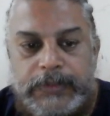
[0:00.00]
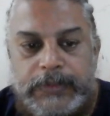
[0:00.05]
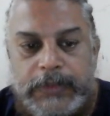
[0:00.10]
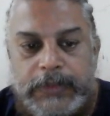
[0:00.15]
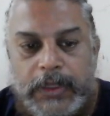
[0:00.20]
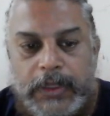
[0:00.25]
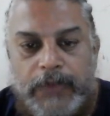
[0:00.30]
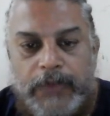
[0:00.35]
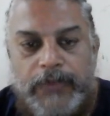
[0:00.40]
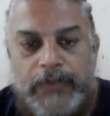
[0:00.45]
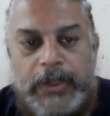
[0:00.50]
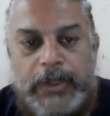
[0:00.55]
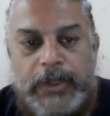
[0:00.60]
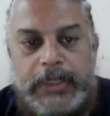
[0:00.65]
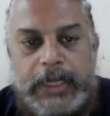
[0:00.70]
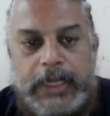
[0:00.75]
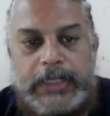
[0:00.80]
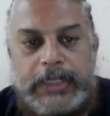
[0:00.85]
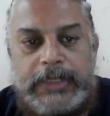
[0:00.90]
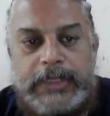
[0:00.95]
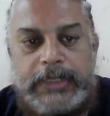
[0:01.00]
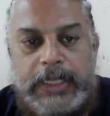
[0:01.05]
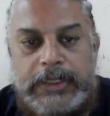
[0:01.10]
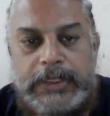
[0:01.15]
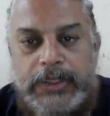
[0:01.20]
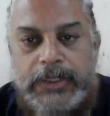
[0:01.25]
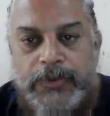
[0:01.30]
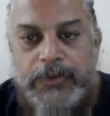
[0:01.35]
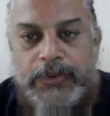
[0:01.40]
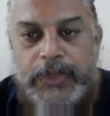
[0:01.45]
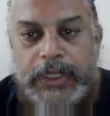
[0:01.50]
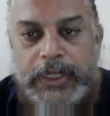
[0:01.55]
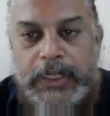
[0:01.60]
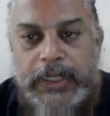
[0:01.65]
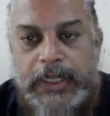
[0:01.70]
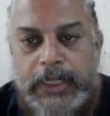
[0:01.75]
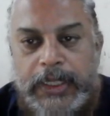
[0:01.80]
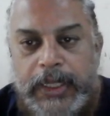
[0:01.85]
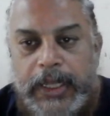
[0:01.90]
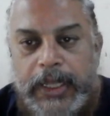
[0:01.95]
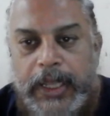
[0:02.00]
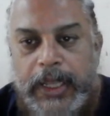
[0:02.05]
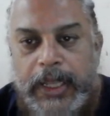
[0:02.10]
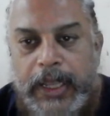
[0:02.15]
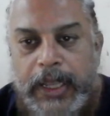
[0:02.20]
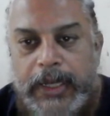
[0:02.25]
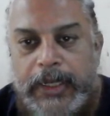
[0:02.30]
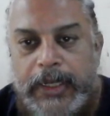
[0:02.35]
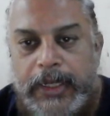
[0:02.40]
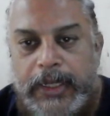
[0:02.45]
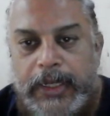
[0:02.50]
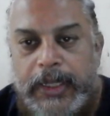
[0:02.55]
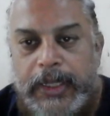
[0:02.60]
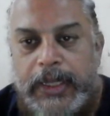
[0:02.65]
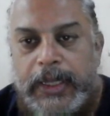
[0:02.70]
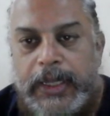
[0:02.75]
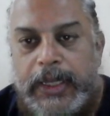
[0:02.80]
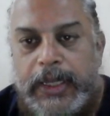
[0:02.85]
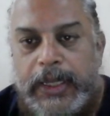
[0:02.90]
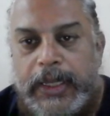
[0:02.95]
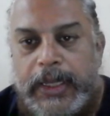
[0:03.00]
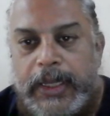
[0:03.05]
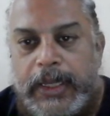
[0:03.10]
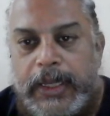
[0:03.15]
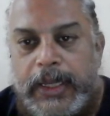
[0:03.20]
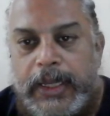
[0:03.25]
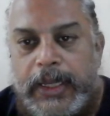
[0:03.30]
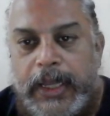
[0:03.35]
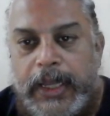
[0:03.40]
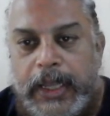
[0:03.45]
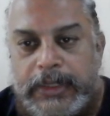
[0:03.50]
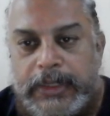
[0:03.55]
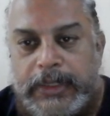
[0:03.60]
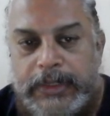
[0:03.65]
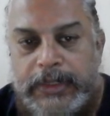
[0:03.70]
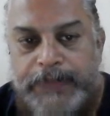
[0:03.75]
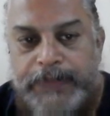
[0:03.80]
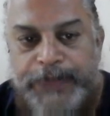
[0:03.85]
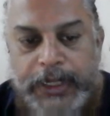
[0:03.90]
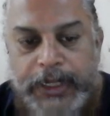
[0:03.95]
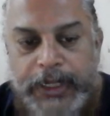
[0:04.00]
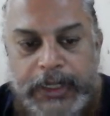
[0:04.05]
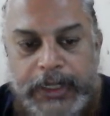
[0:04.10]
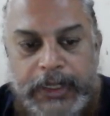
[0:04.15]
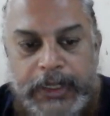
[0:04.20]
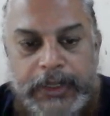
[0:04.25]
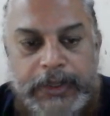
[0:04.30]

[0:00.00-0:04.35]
One that is SGOT and SGPT.